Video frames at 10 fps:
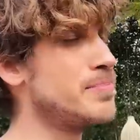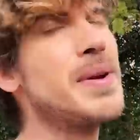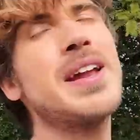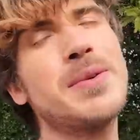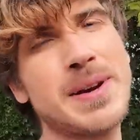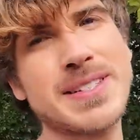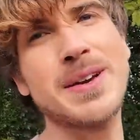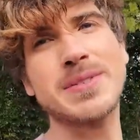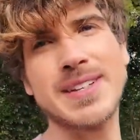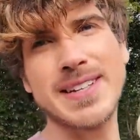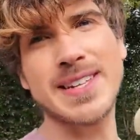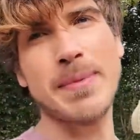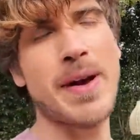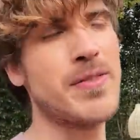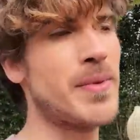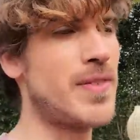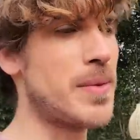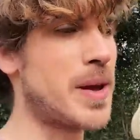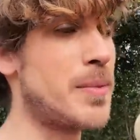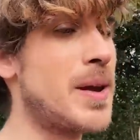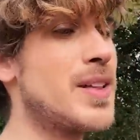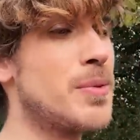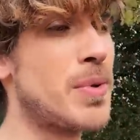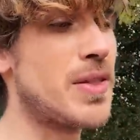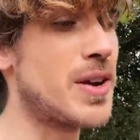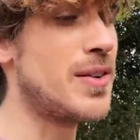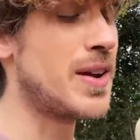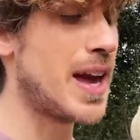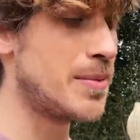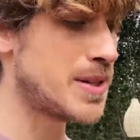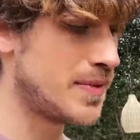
But anyways, it was a nice time having my family here. My little brother even came to